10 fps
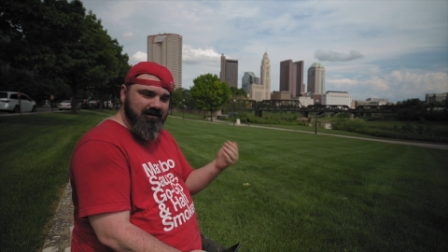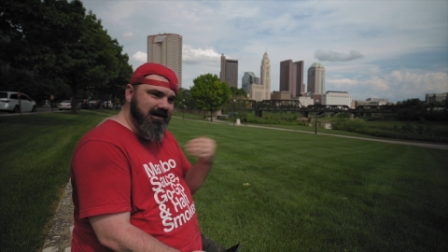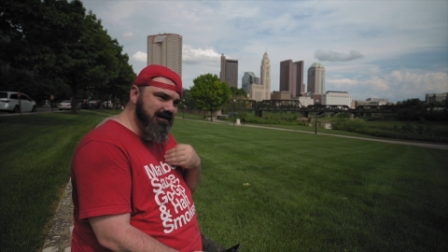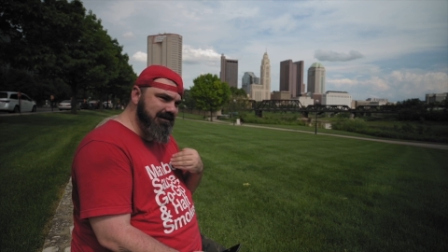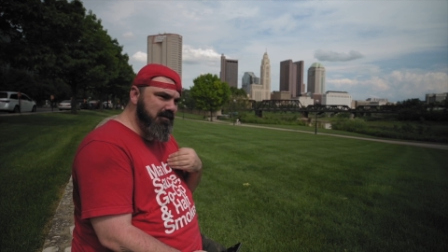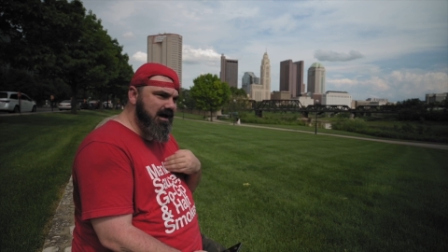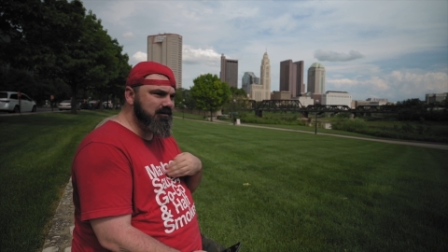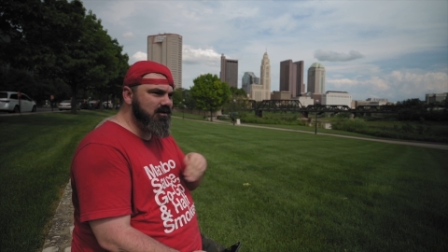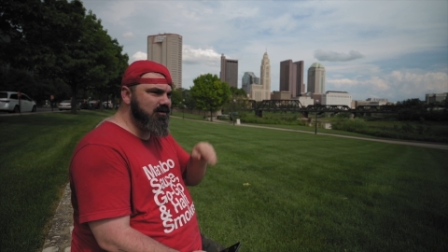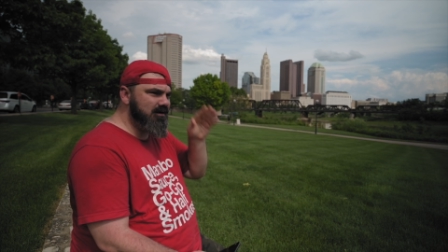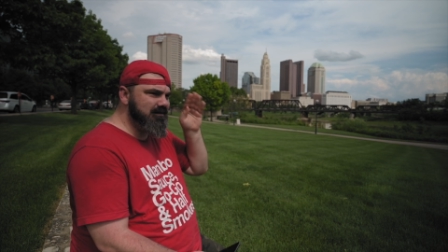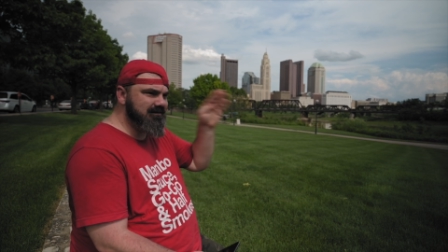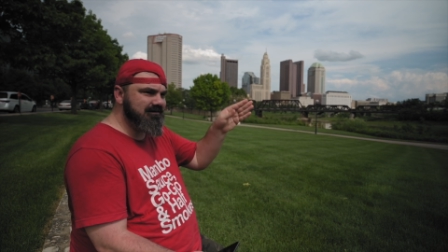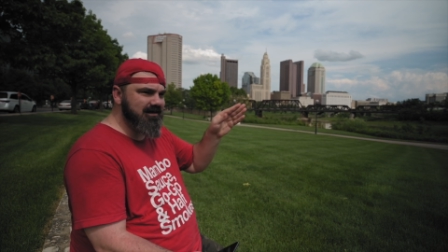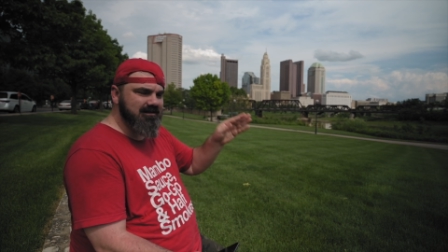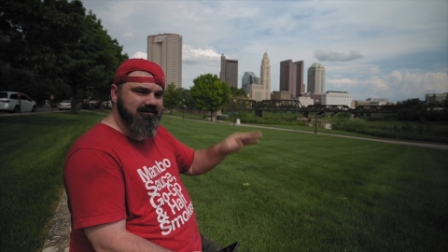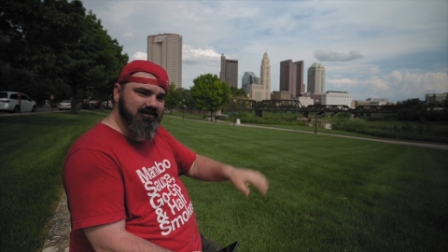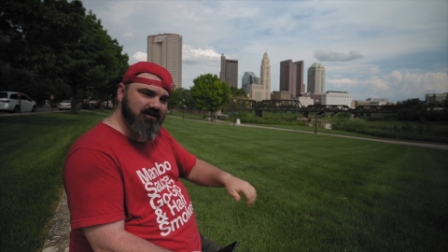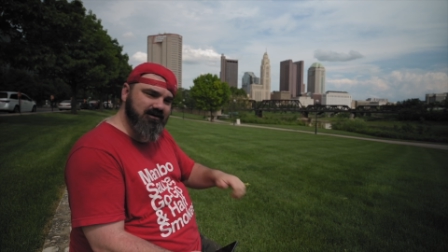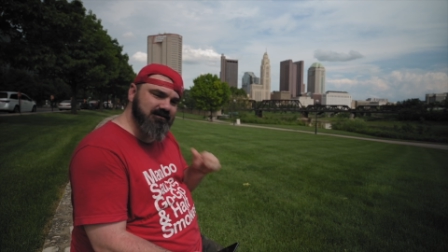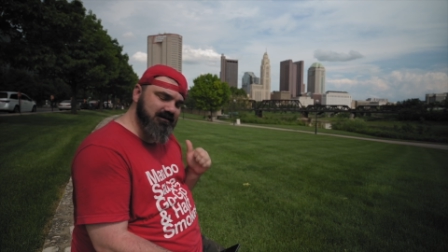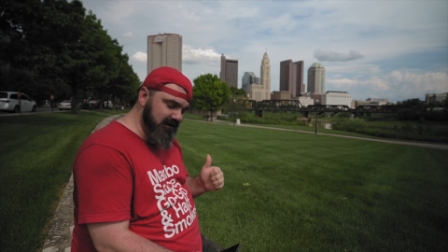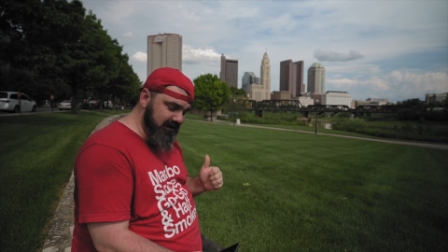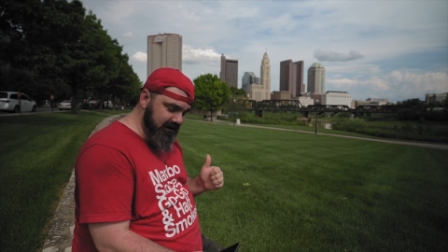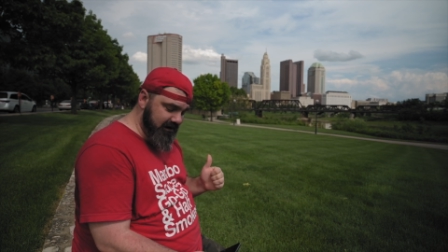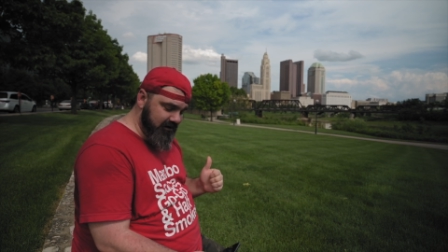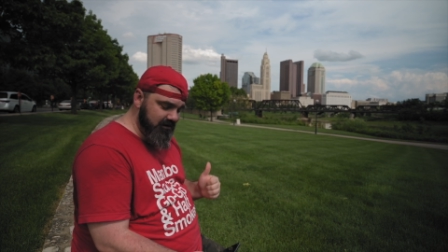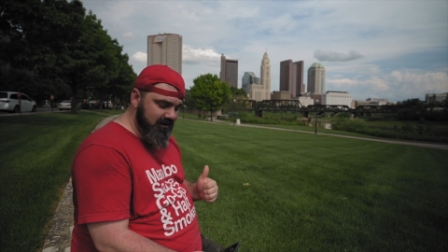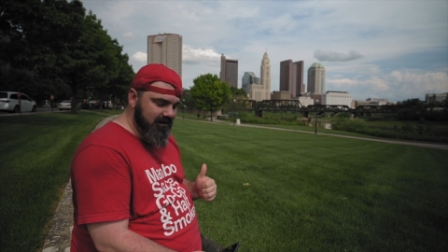To eat the popcorn, to sing the songs, and to get out.